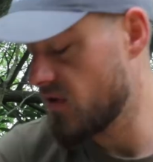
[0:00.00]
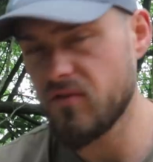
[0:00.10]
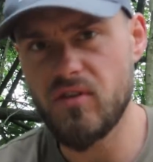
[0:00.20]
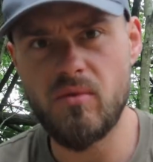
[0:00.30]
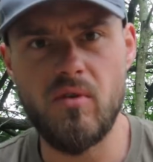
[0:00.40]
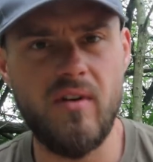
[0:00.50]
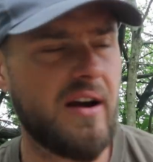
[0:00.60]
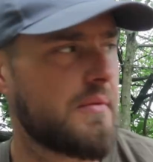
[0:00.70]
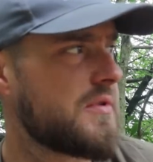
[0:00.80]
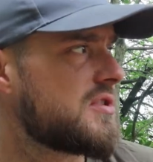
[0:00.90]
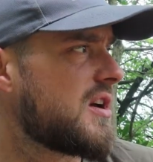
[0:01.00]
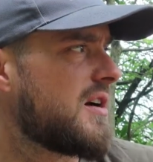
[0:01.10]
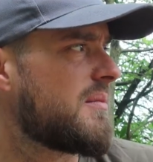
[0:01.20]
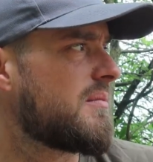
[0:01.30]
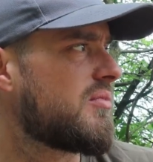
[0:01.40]
good few more hours.
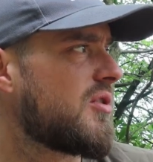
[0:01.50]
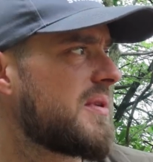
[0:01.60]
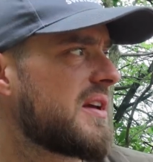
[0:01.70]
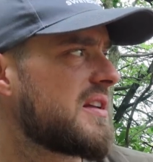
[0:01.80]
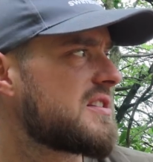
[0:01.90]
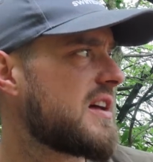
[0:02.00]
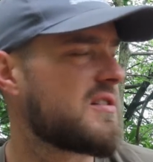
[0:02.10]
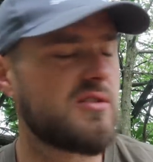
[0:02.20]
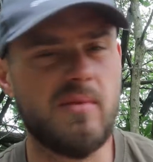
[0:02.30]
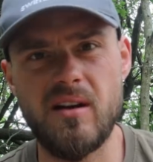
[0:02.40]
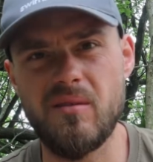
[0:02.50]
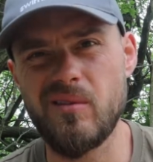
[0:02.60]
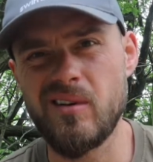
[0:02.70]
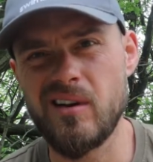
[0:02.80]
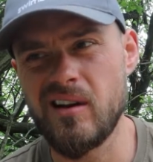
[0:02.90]
Probably can stay out to about
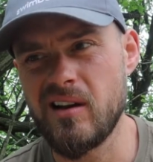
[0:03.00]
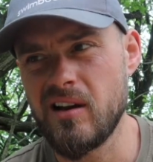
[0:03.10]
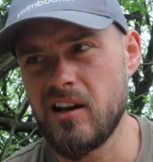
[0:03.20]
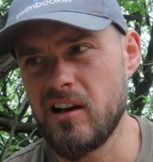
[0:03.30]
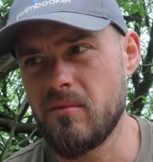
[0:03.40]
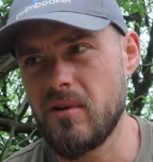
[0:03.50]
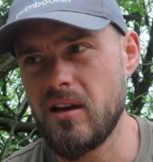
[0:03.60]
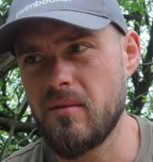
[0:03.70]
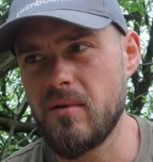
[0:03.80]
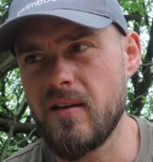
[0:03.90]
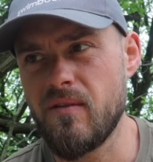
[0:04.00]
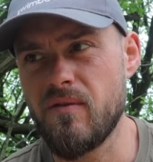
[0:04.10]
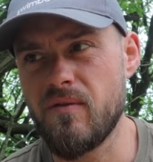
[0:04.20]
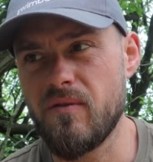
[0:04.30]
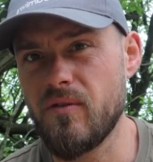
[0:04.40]
maybe
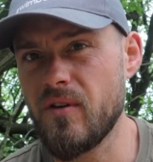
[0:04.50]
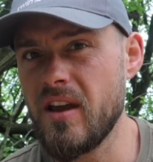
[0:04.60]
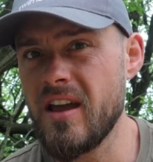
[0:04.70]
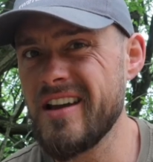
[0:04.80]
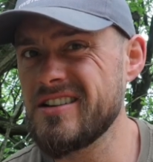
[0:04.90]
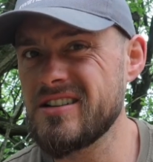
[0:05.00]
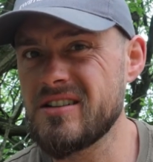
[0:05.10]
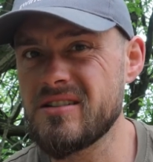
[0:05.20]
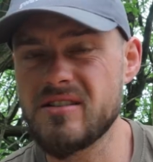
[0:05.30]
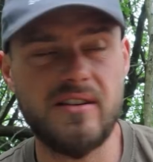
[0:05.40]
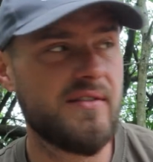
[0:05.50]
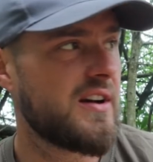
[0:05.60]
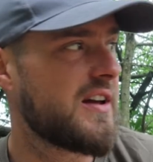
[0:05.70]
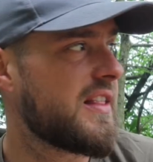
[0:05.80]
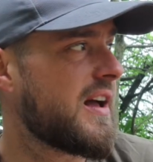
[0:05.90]
3ish, something
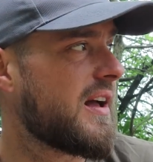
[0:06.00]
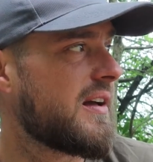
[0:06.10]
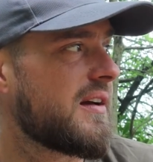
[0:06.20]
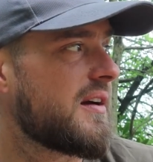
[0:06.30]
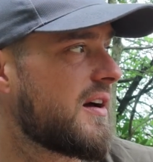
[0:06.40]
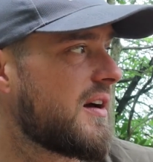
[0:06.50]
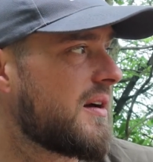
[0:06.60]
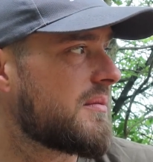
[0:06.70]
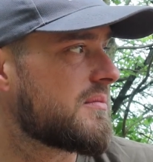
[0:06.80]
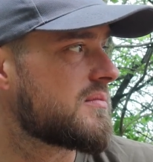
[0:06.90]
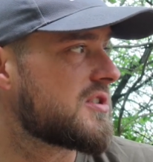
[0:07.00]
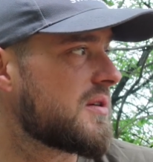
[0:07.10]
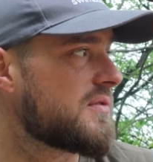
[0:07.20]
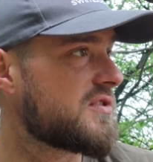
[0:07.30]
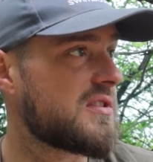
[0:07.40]
like that.
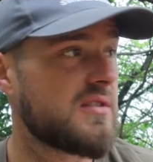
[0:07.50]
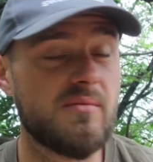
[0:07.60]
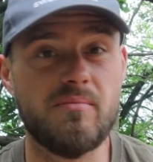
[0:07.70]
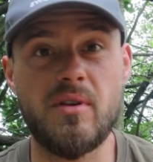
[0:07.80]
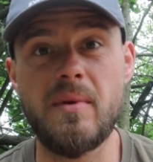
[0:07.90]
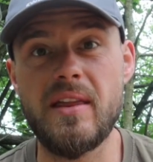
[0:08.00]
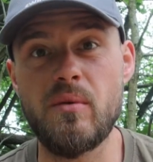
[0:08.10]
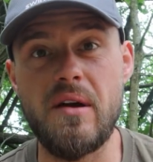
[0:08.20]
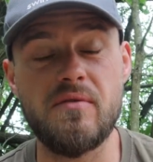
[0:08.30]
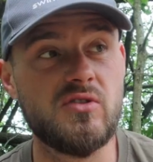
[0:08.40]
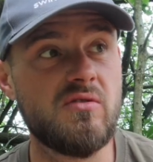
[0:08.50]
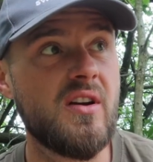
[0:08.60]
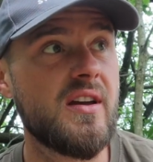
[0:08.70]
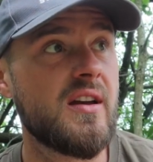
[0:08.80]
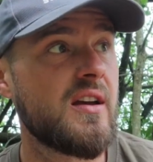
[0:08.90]
So I was permitting the weather's
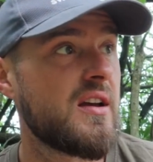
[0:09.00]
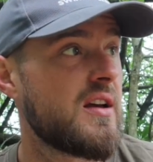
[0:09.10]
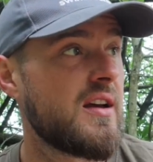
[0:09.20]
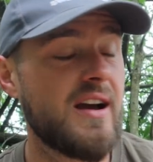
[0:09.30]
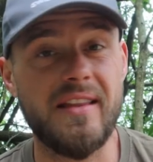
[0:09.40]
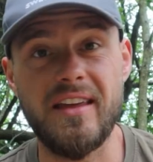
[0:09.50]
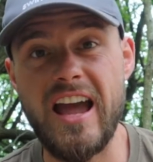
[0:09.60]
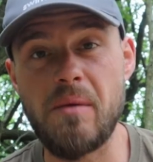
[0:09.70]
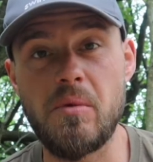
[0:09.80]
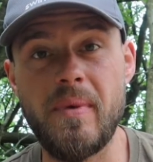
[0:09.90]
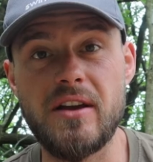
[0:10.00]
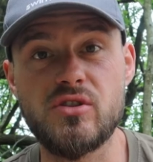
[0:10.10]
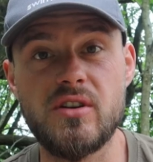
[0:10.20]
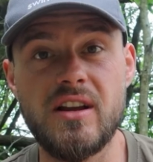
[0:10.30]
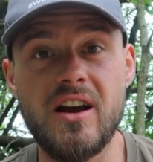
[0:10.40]
alright, and the camera
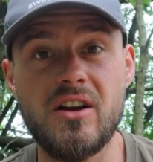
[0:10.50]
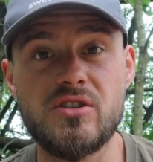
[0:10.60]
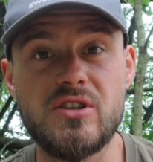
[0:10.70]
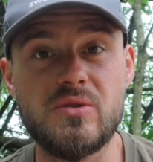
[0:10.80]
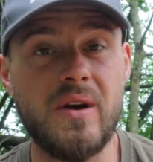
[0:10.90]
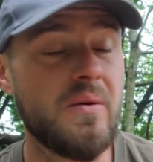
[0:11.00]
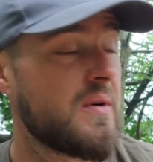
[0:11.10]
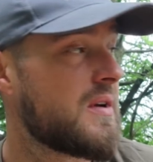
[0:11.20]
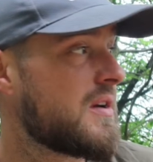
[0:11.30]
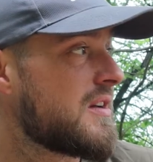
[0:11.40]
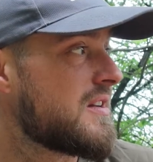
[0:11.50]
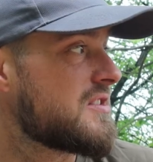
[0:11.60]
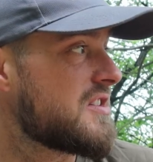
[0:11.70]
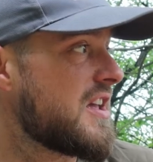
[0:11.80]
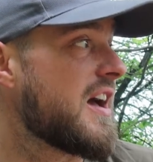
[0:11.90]
battery lasts as well.
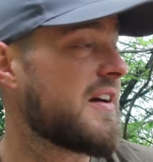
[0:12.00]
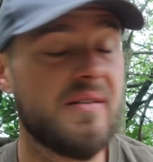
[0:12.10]
So yeah,